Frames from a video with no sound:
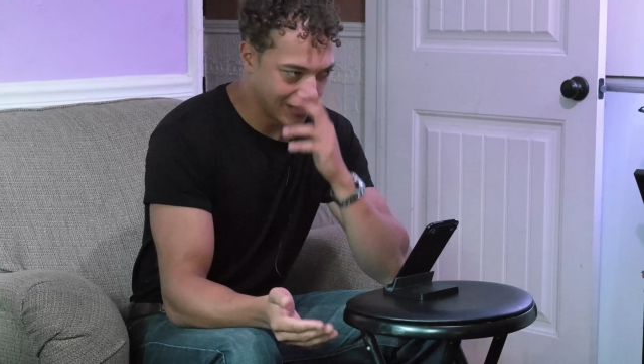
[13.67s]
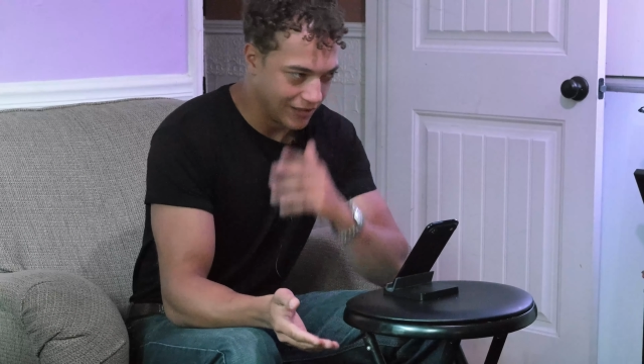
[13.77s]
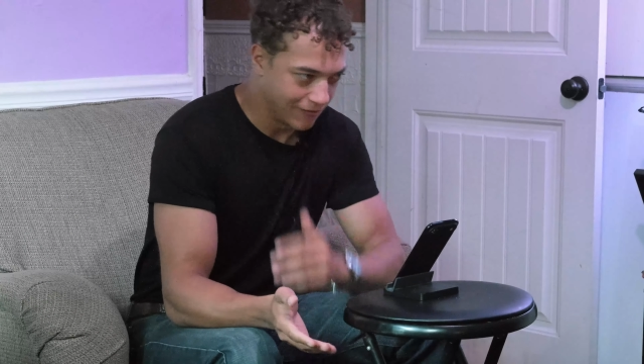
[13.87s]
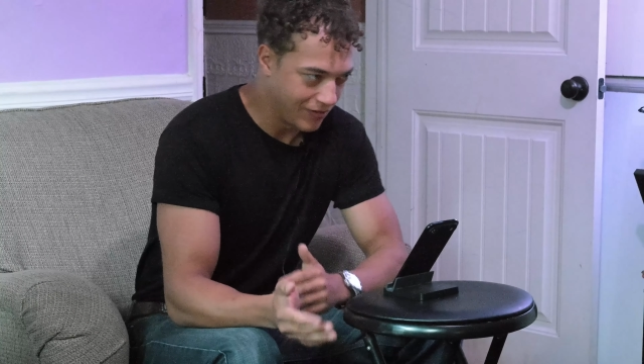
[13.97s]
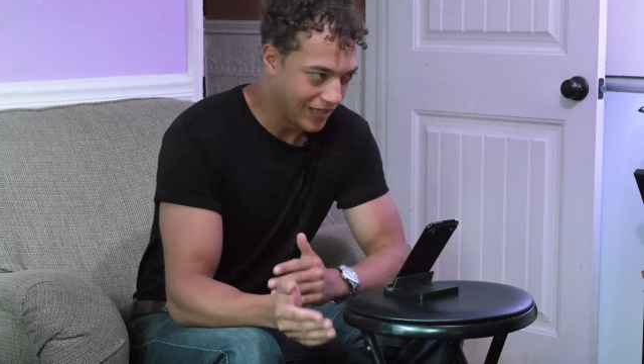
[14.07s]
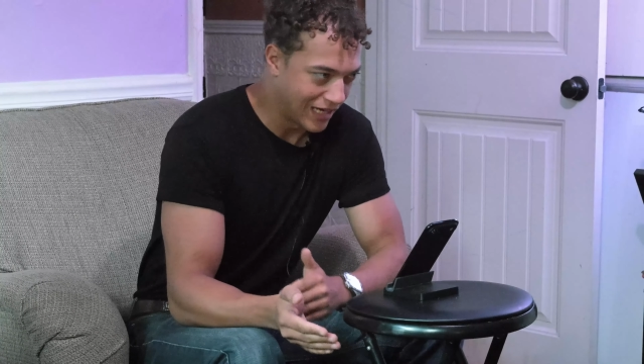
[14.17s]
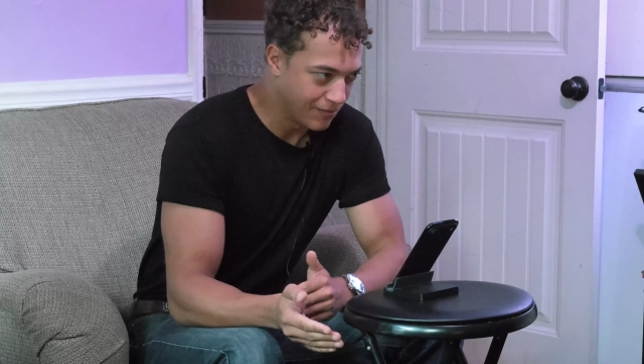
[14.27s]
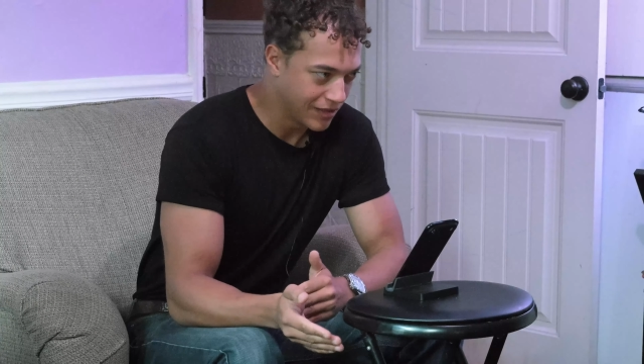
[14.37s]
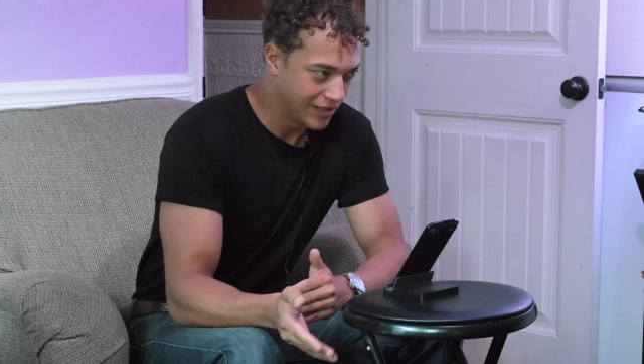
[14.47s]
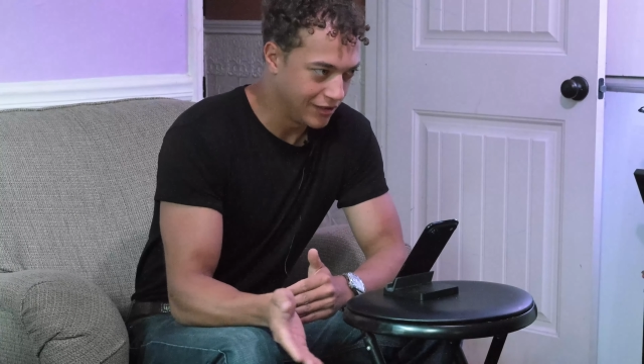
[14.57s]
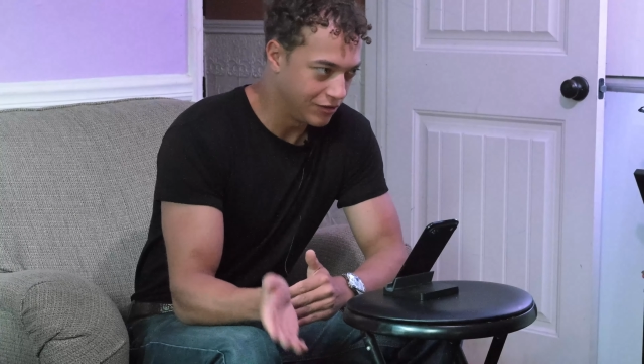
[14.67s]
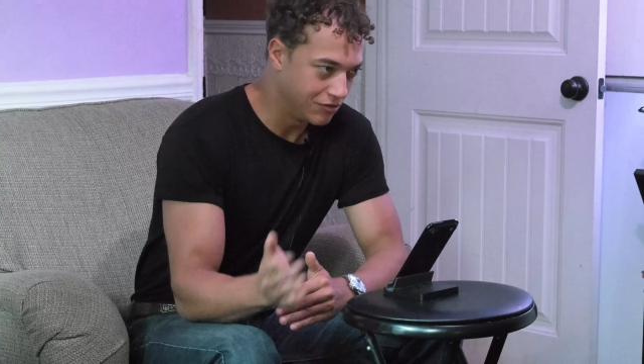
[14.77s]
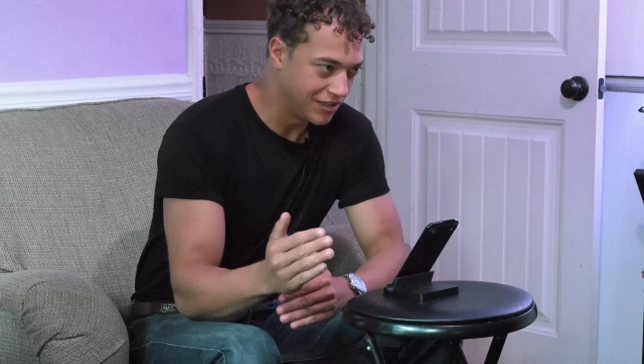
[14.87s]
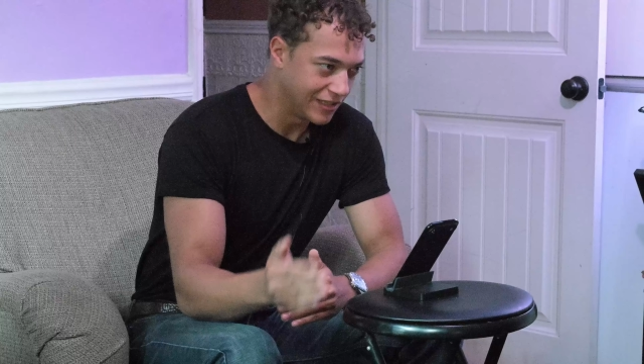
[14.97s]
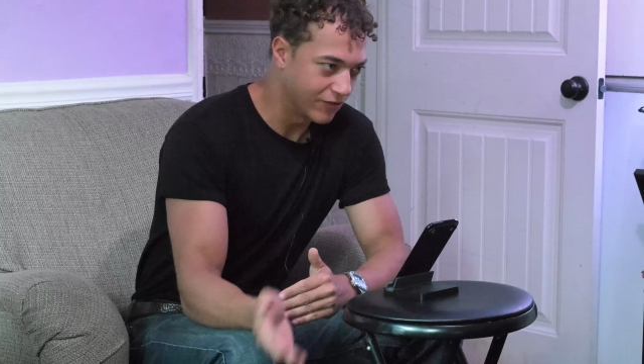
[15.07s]
if the app can
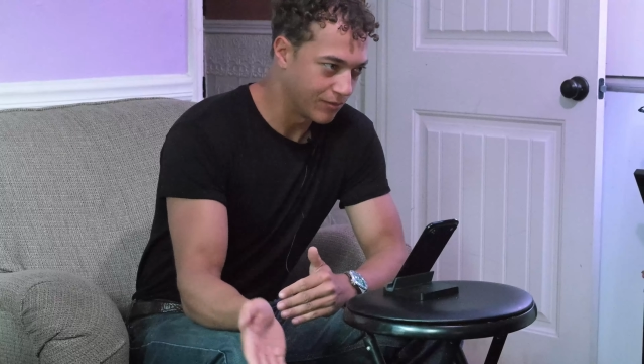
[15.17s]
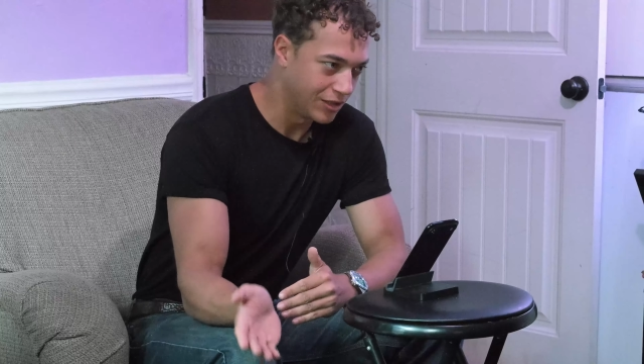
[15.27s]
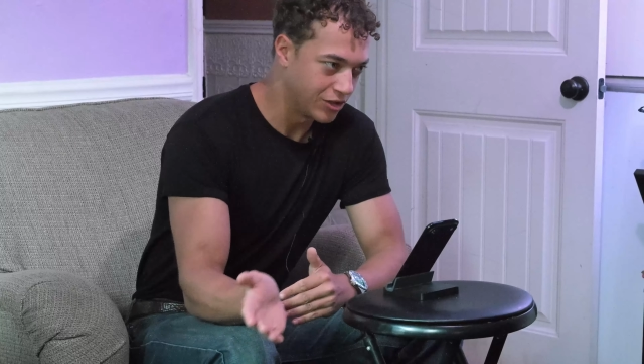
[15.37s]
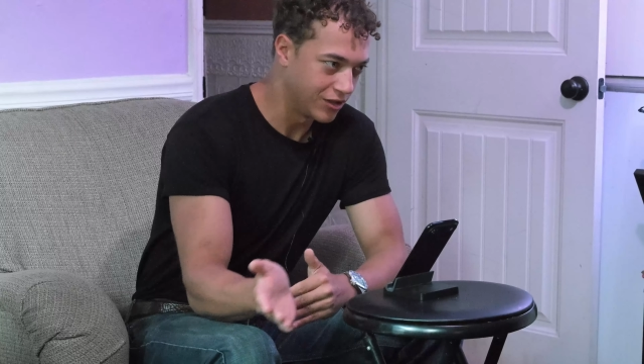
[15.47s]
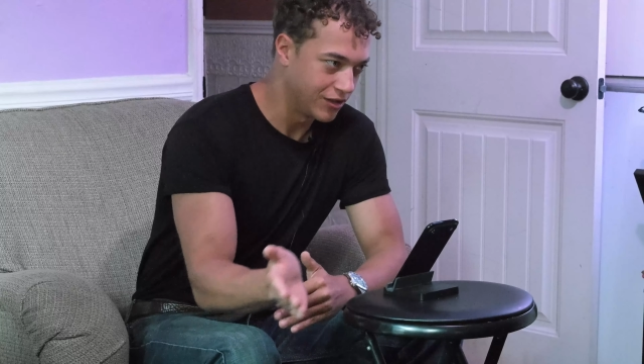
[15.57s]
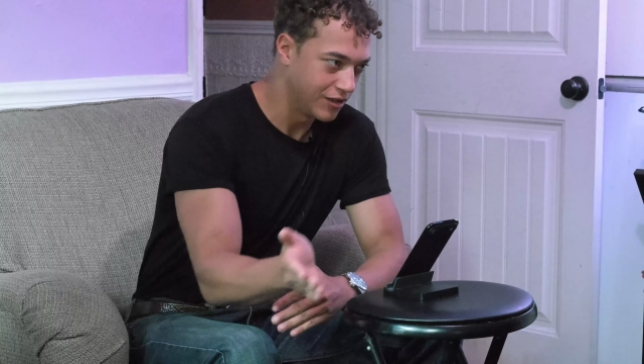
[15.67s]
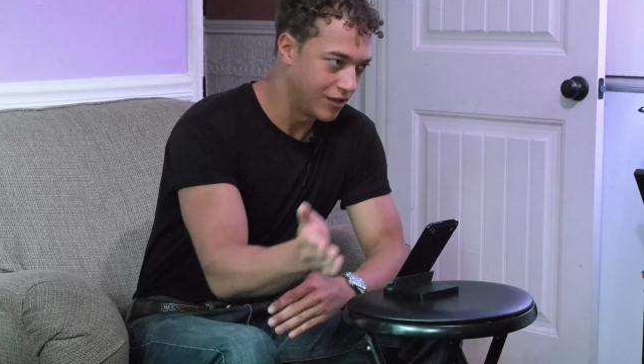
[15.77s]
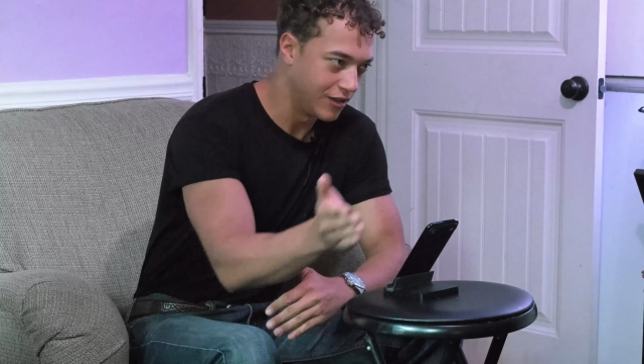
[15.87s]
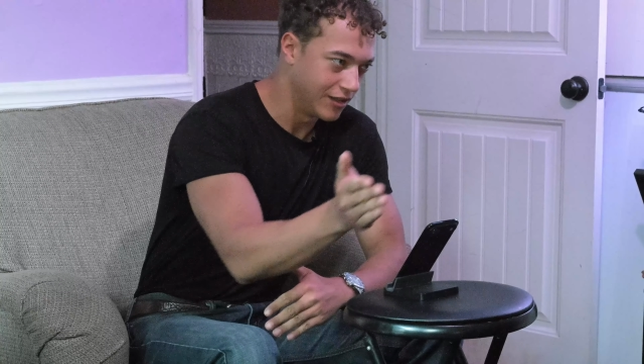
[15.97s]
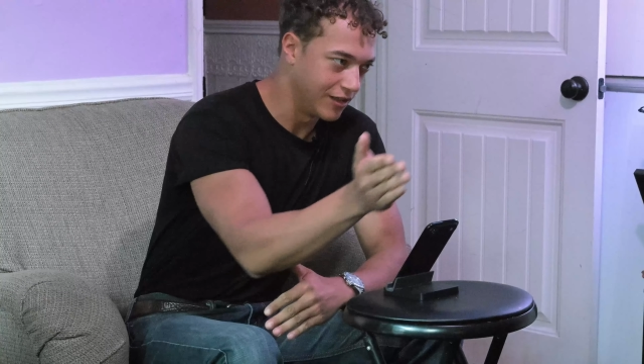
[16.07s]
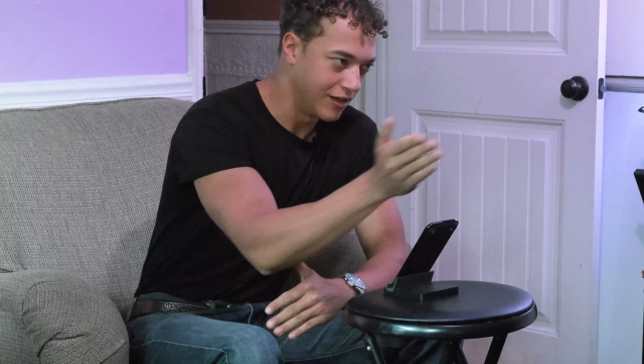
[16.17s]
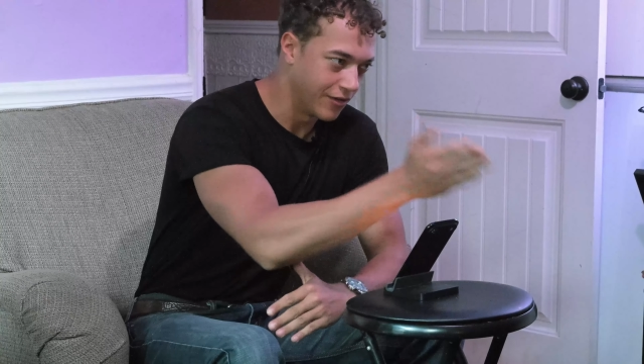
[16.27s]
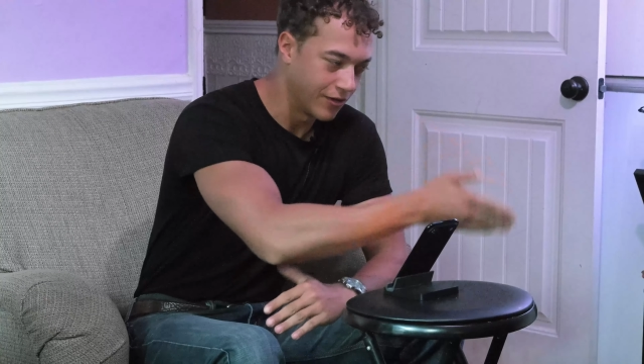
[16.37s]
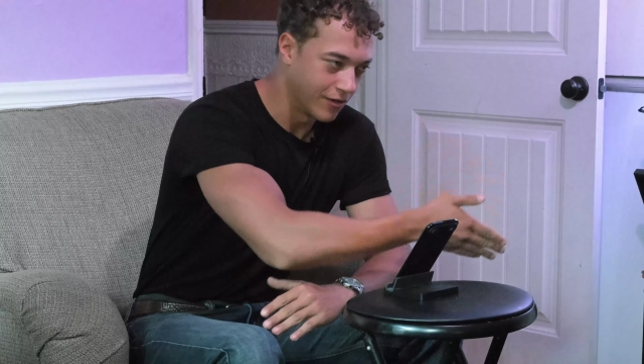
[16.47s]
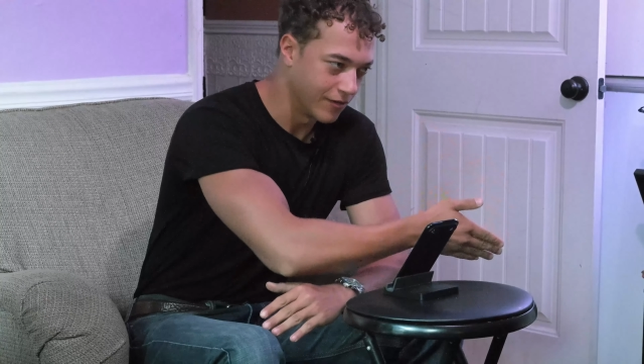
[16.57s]
use the information on
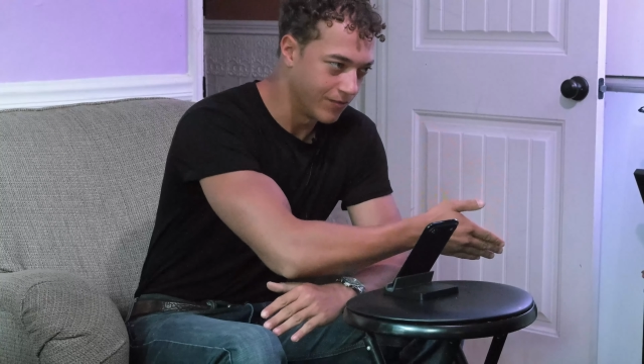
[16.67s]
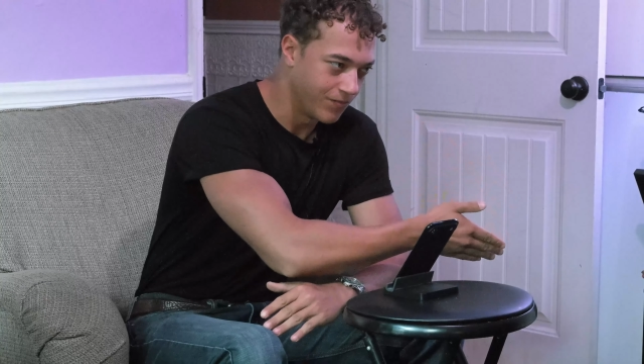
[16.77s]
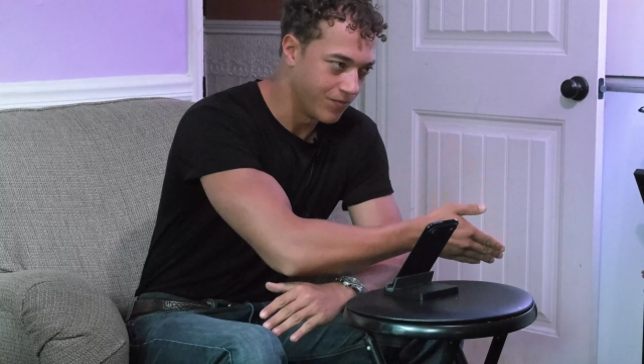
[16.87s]
other